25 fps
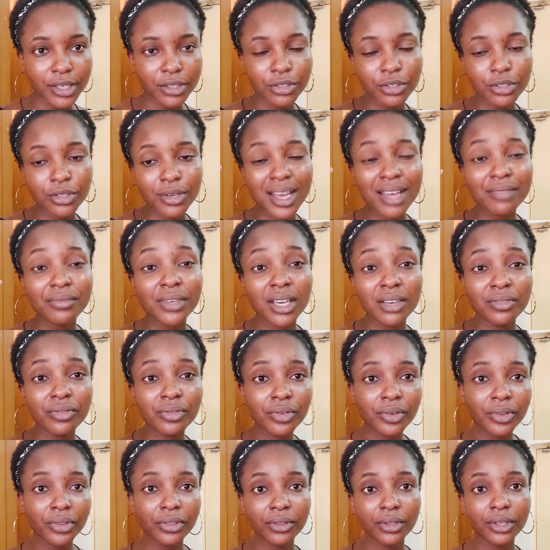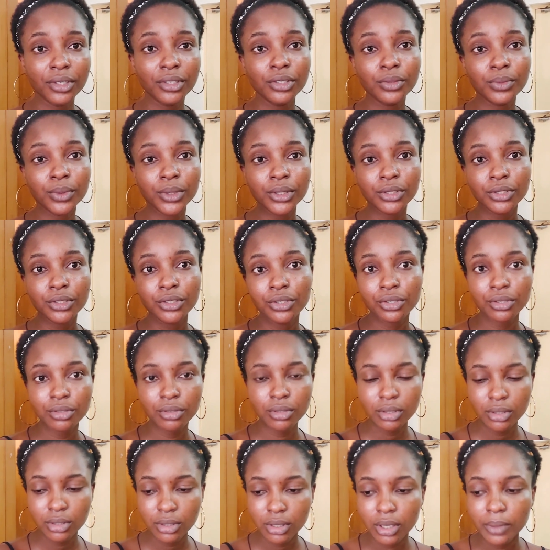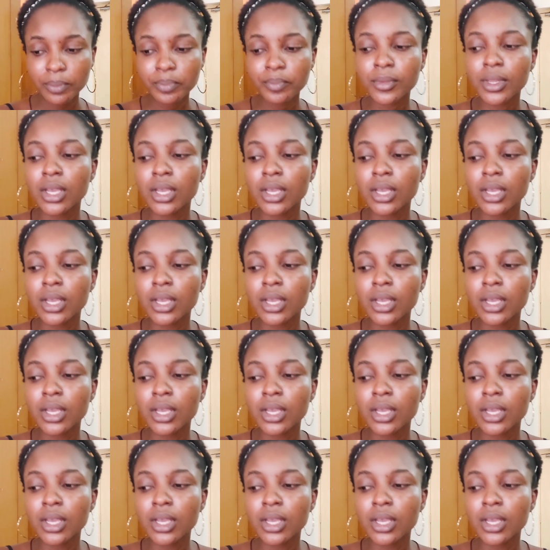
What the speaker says: So you have everything you want to use to cook.